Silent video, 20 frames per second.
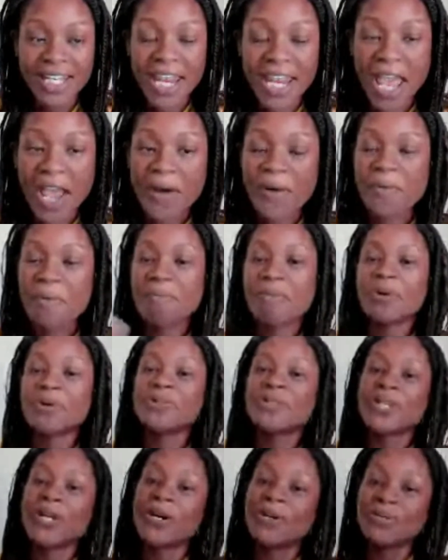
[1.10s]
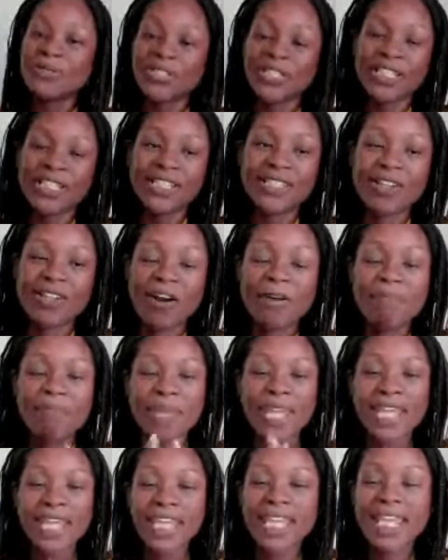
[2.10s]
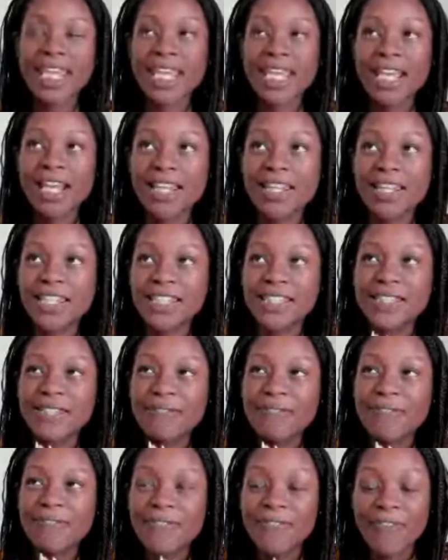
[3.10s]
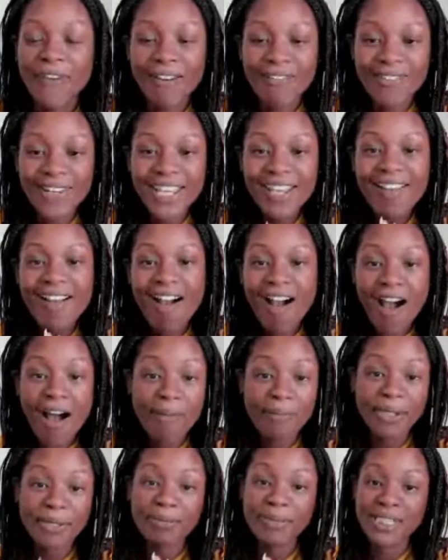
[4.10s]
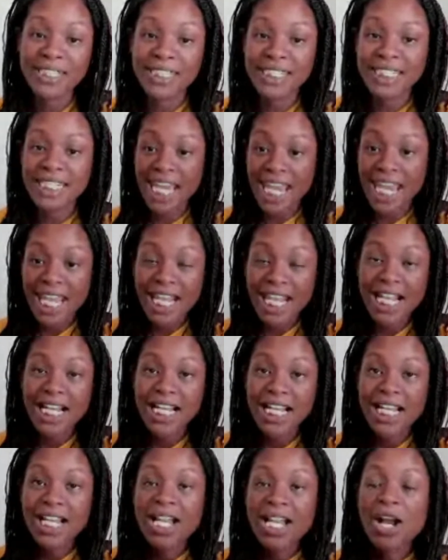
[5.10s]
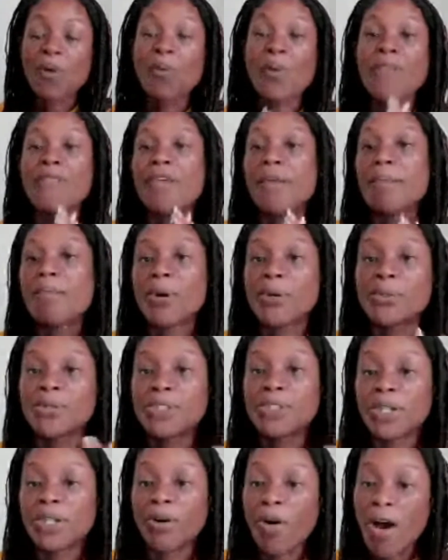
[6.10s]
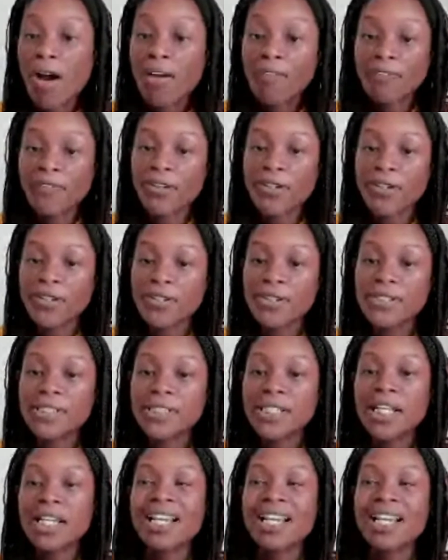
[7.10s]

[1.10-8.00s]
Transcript: Now, most coaches are making this very common mistake when they post their offers,